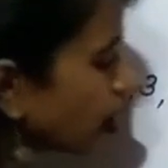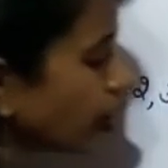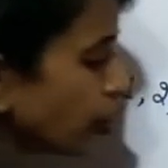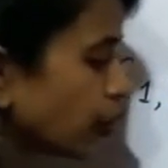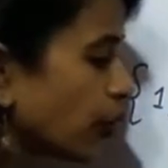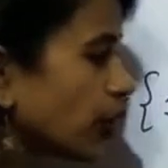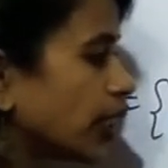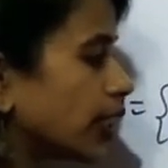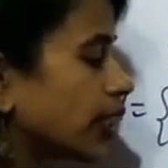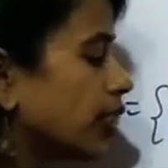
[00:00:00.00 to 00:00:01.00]
You know
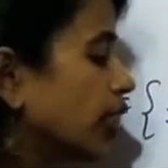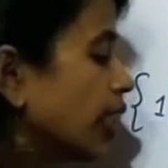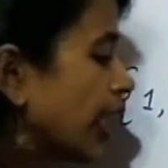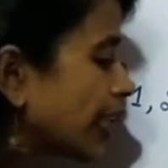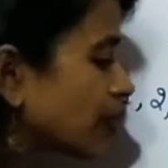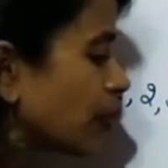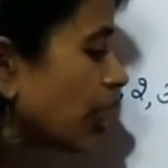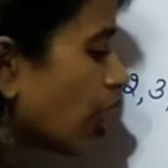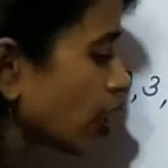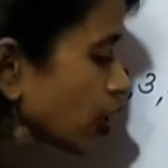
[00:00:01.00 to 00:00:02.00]
that x
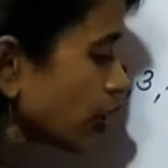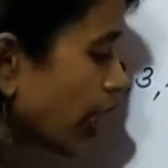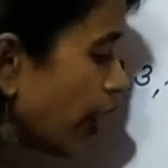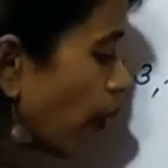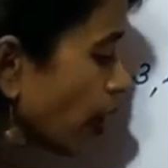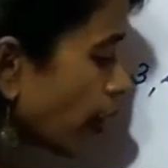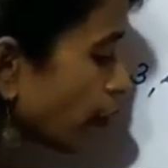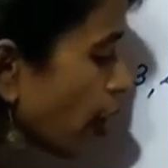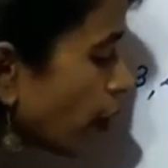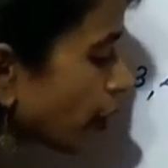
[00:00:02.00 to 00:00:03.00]
belongs to A, f
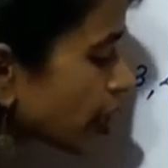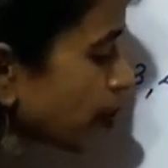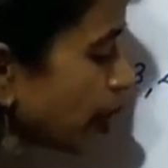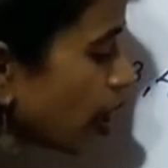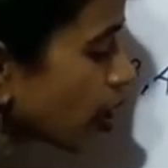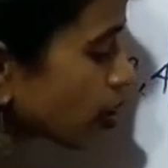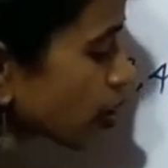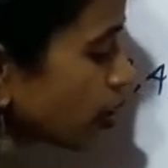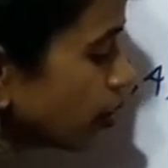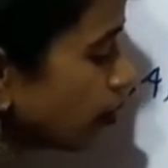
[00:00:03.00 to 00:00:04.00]
of x belongs
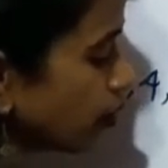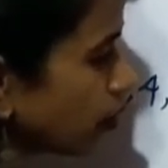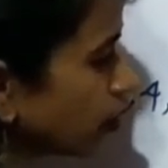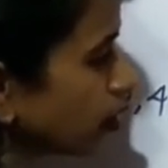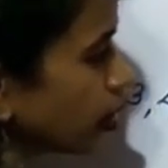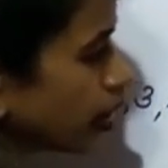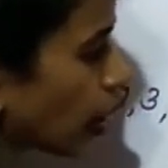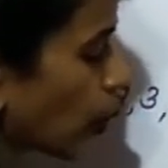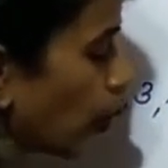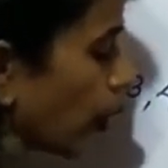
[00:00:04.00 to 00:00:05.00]
to the
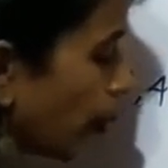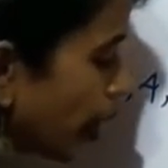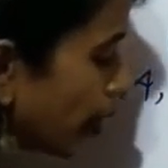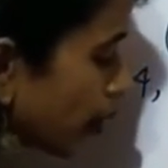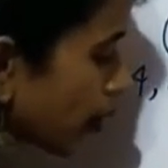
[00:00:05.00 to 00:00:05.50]
codomain.